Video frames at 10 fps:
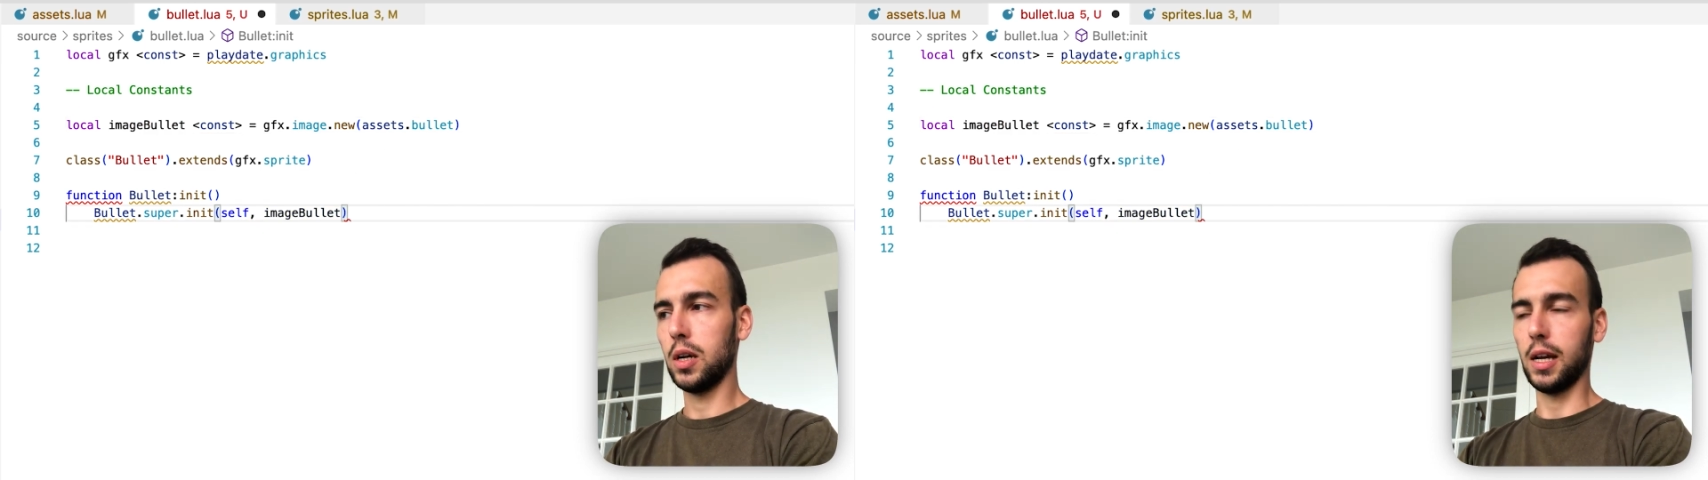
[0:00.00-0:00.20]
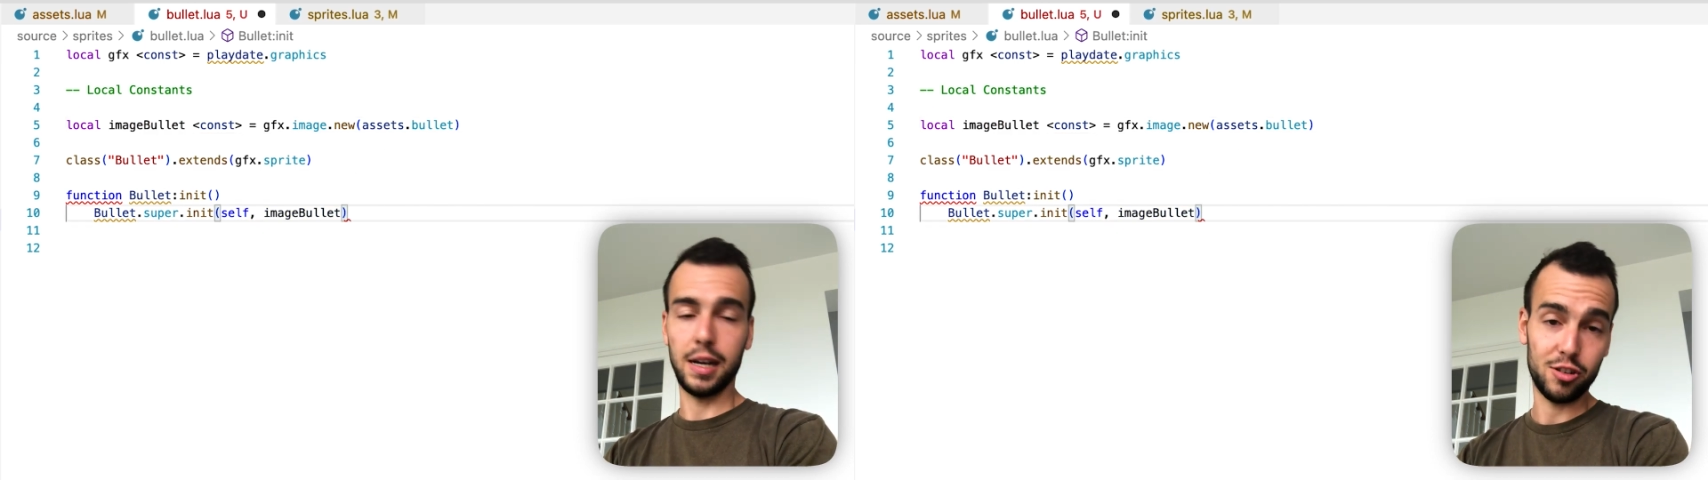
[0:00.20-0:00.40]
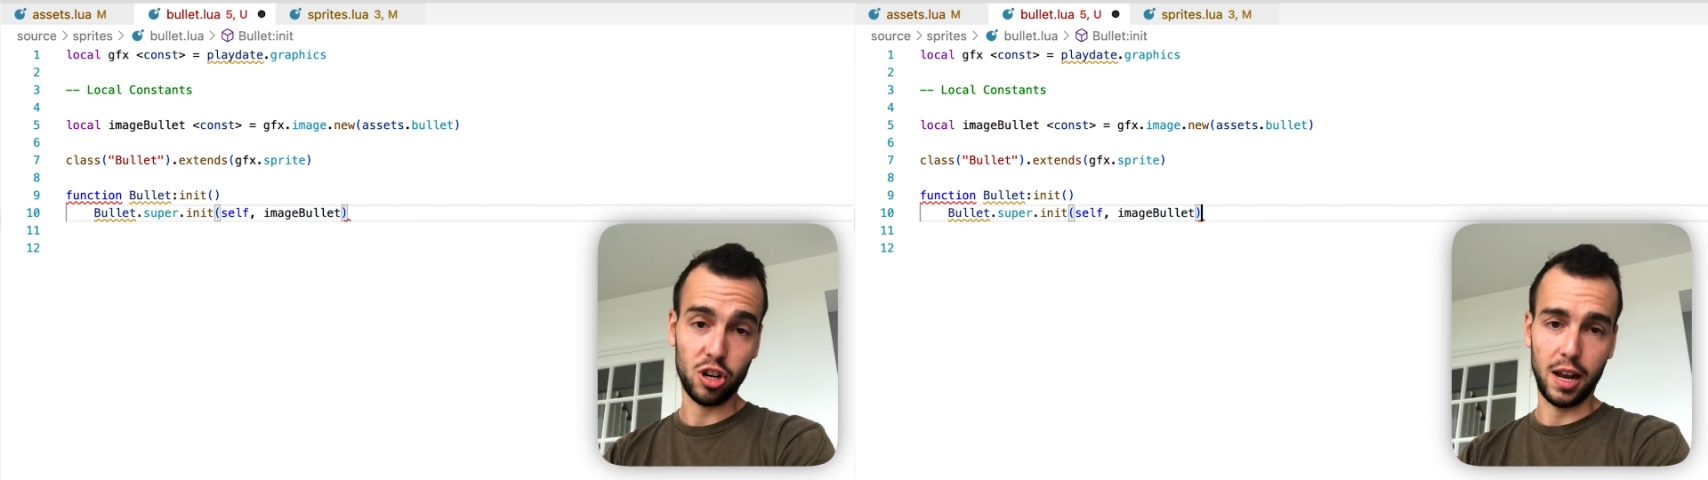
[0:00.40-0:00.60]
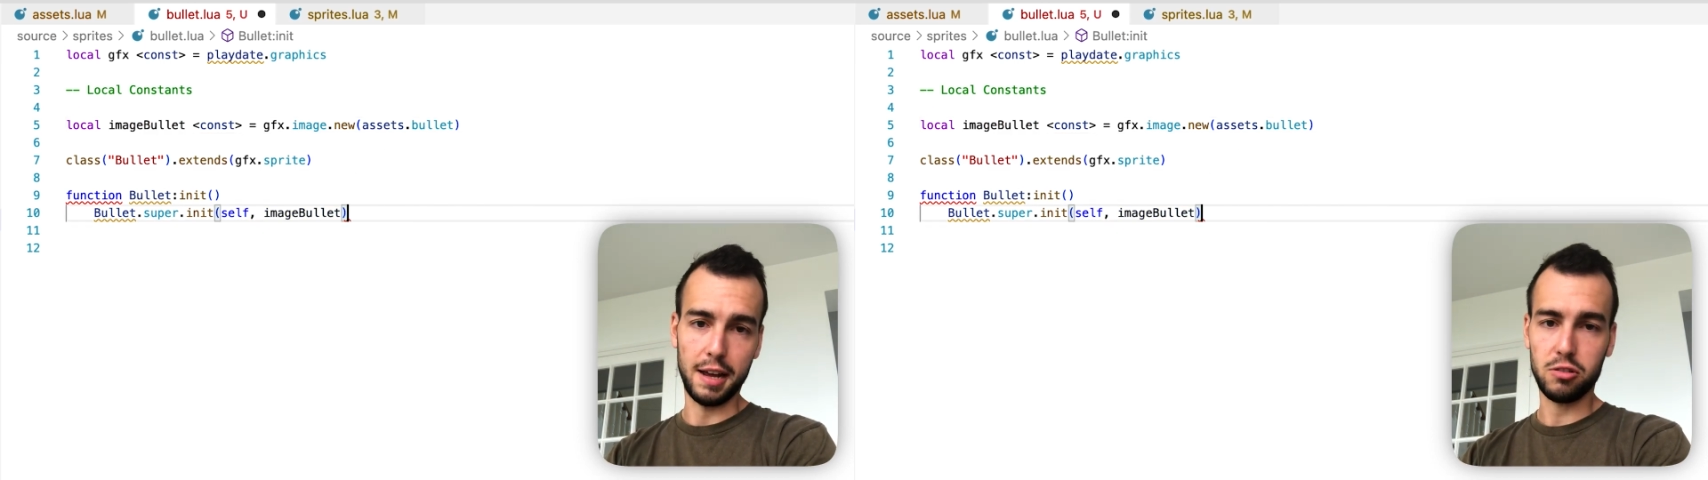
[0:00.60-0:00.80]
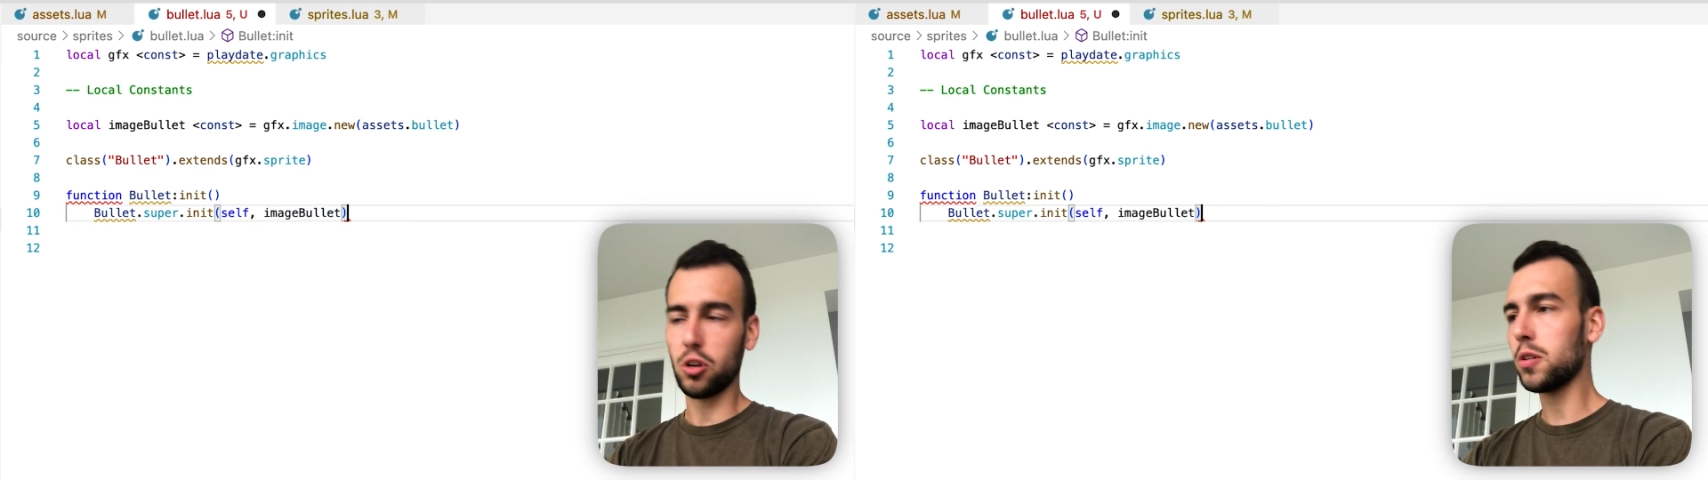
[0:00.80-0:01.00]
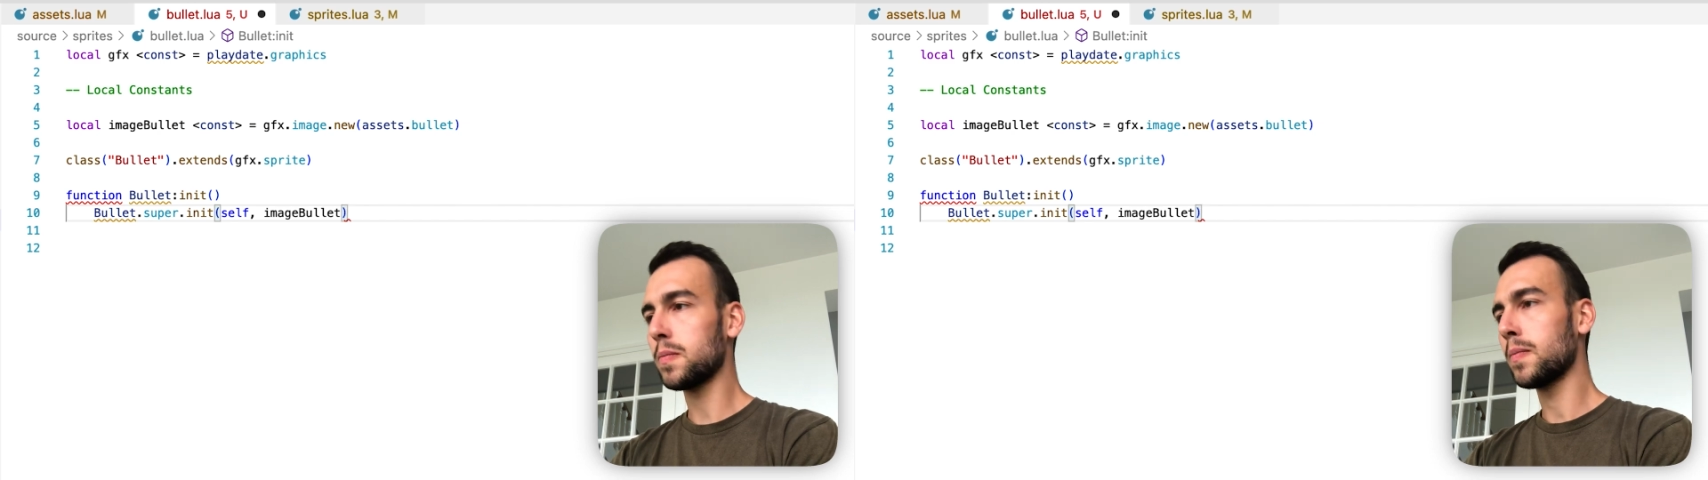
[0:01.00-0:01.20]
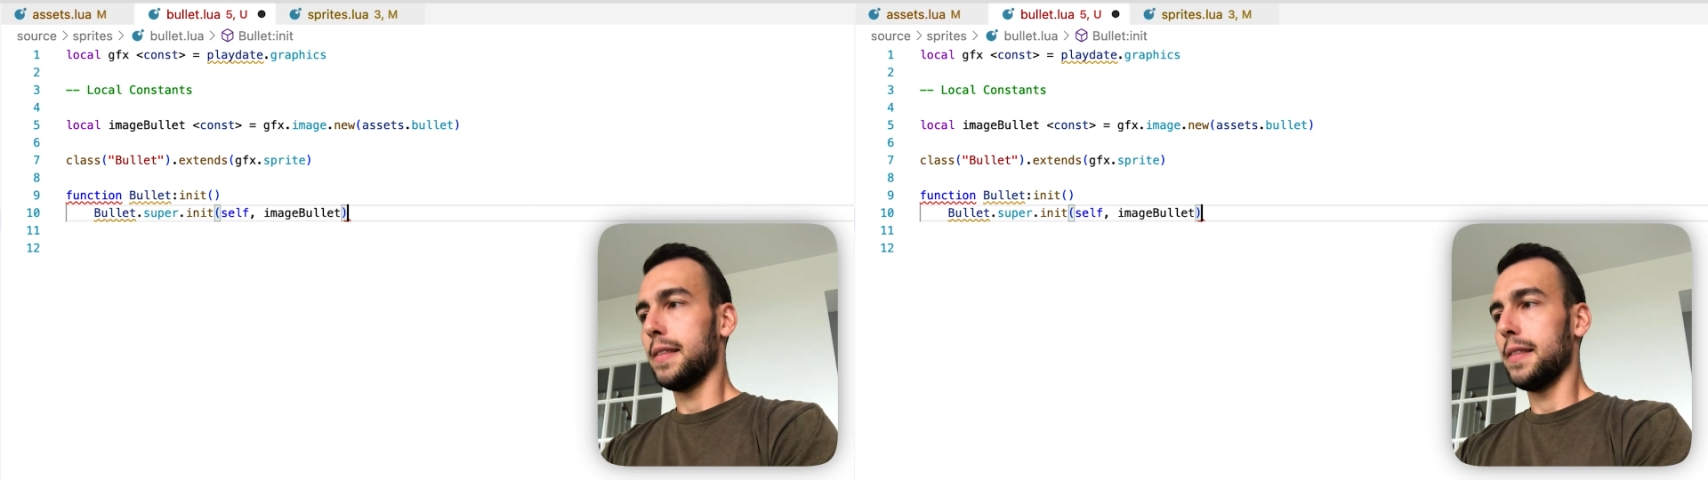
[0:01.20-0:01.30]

initializer,